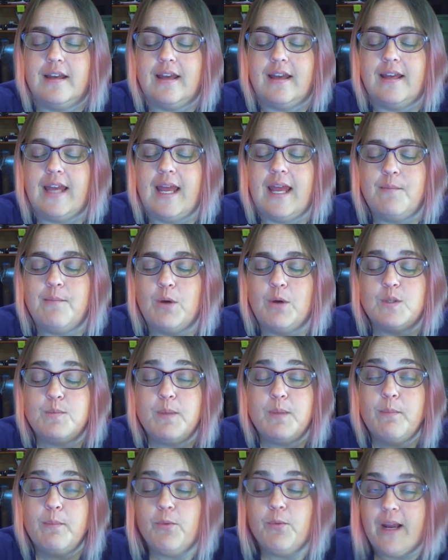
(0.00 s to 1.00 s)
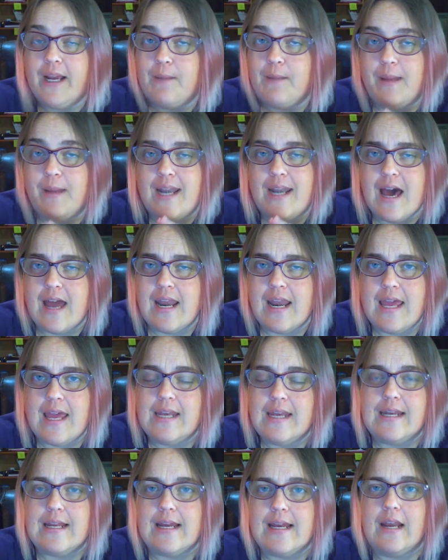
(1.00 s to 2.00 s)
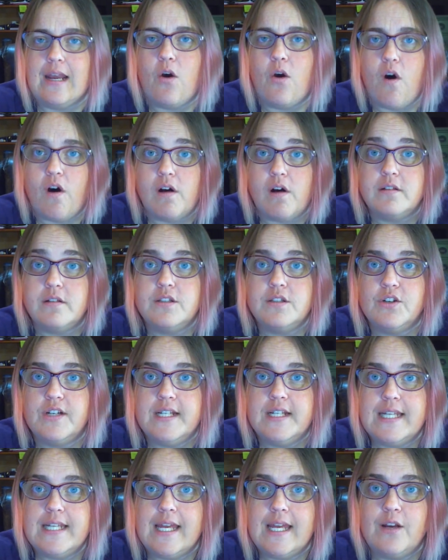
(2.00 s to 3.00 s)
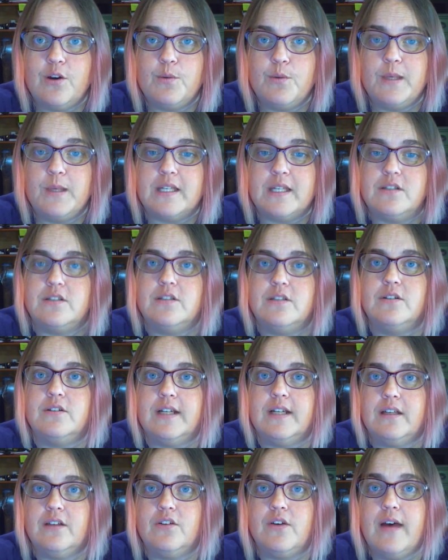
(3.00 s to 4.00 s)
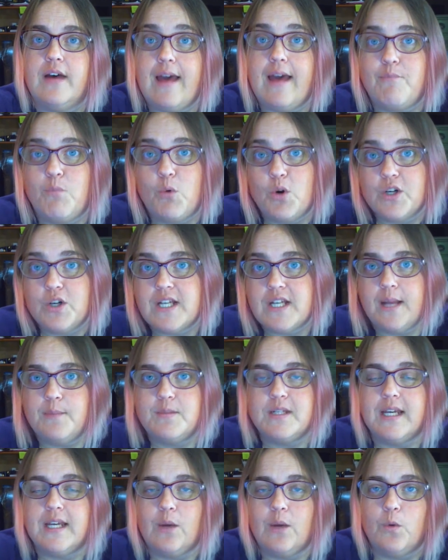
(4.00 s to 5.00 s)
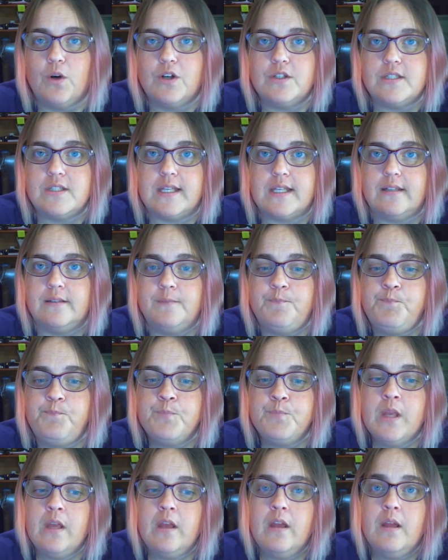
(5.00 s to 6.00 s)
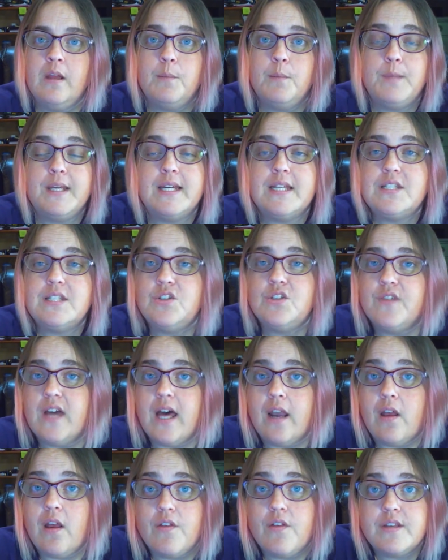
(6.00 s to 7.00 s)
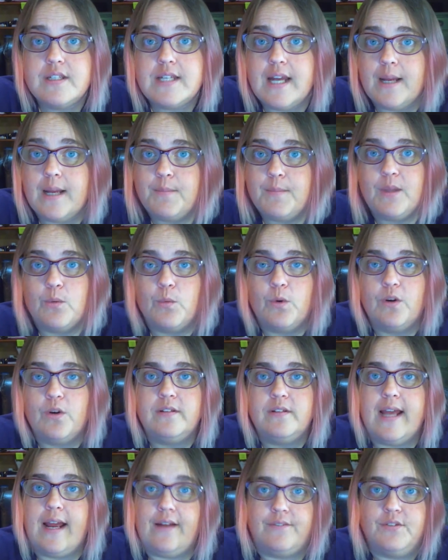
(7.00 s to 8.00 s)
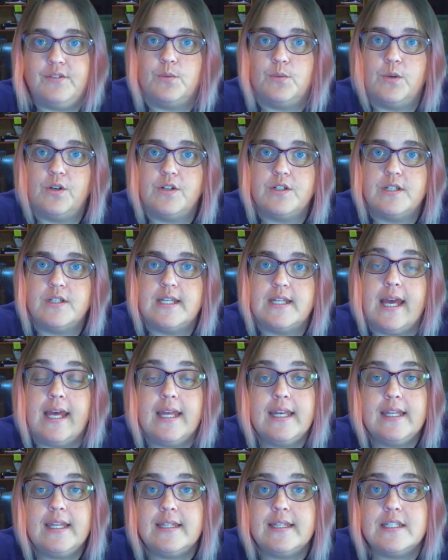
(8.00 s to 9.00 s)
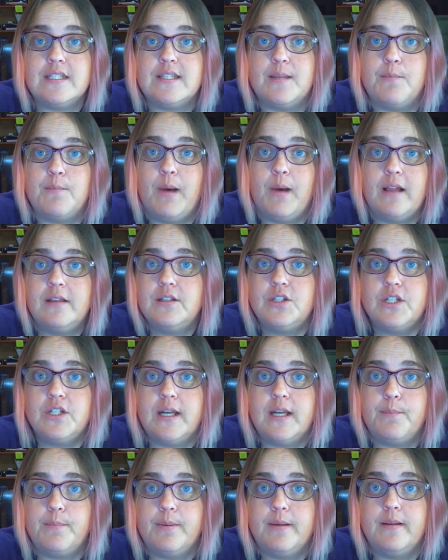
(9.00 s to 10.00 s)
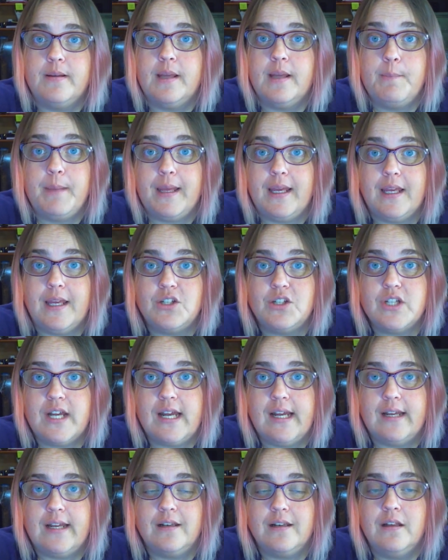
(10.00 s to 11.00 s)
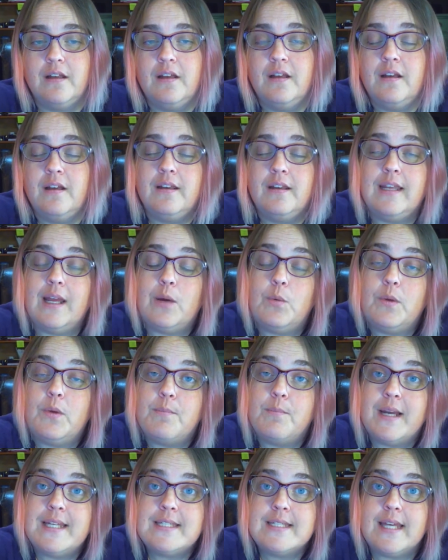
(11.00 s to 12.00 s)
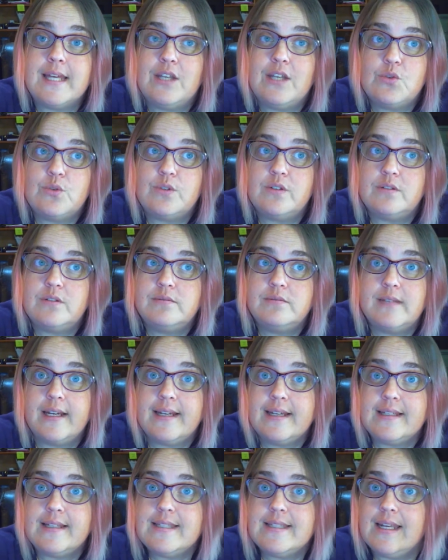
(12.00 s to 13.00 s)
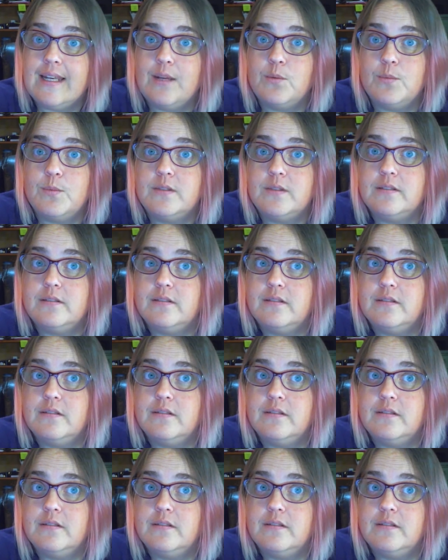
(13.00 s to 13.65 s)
And most people recommend not editing at all during Nano, because you'll have more time to get words in, because you've got all the time in the world afterwards to edit this and polish it up and make it shine. Now with my schedule, like I said, it was